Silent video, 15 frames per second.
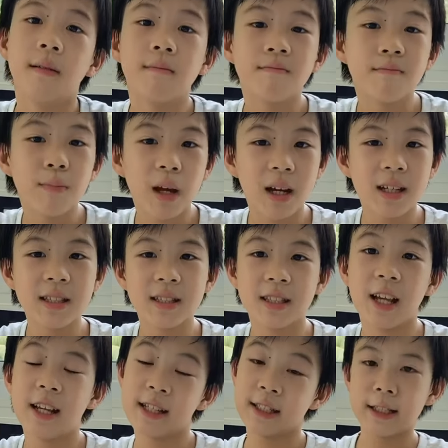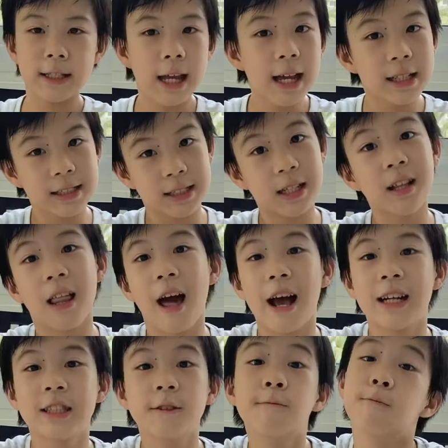because his next
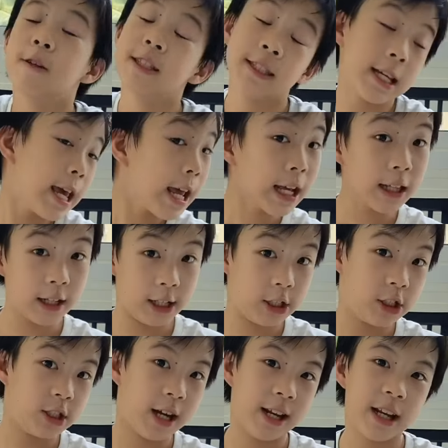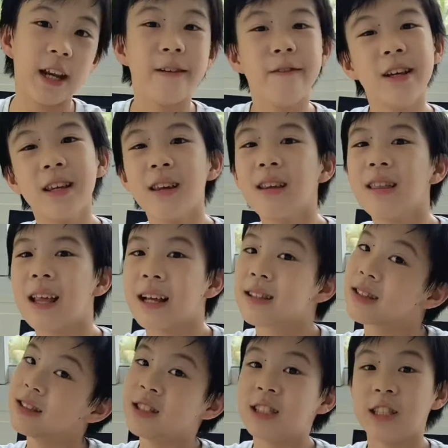class was English and he really
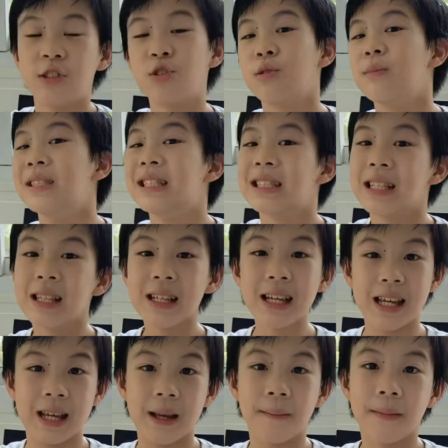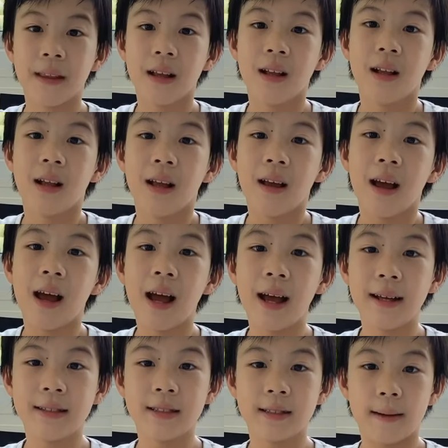liked the teacher, Miss Lee.
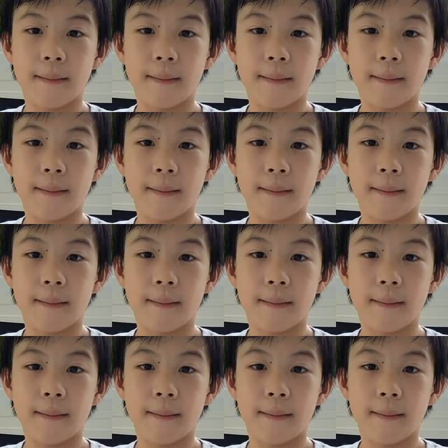And